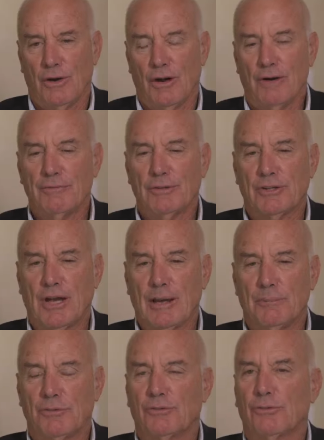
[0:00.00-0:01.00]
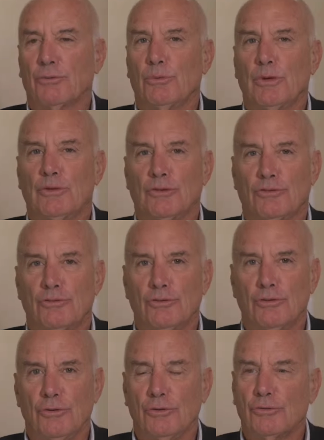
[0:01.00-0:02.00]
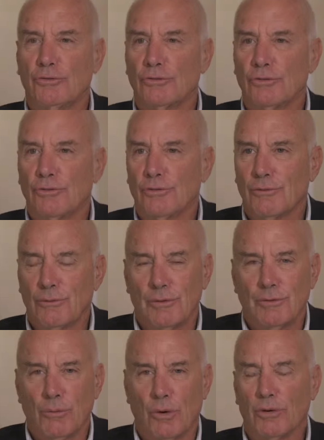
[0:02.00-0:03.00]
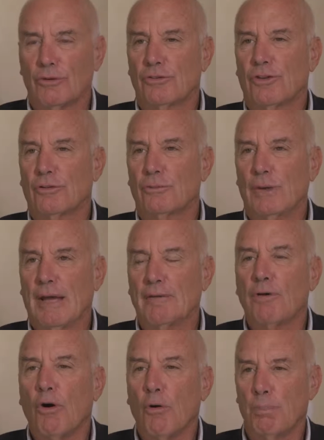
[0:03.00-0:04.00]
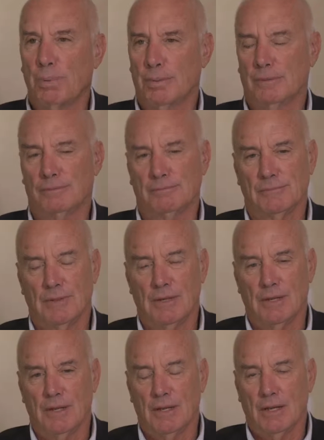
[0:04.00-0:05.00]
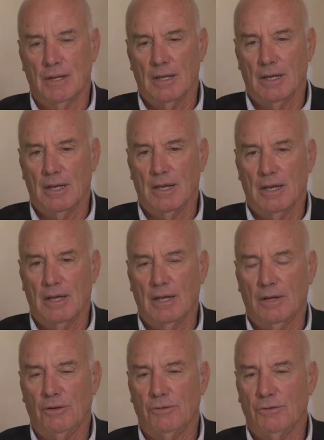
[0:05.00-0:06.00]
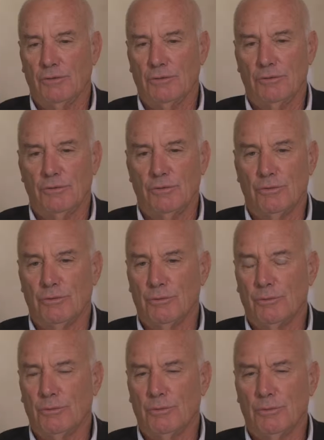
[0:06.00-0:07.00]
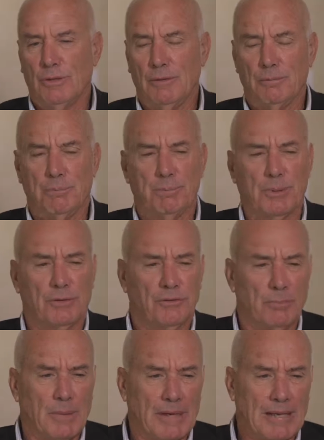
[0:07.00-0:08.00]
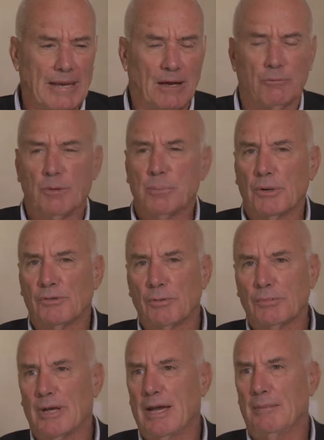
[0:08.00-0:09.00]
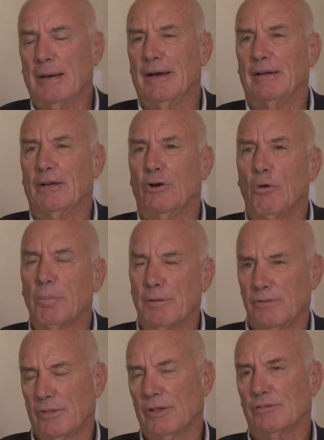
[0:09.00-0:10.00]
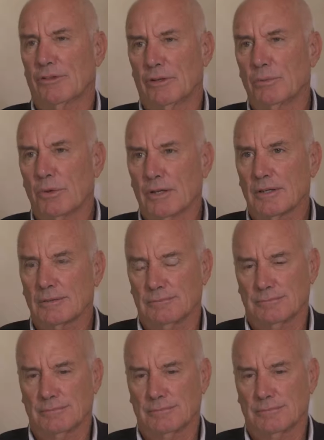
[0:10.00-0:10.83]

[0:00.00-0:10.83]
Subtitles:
Oftentimes we just use words and we have hope, and we put some money out, we put some time out and hope everything's going to work.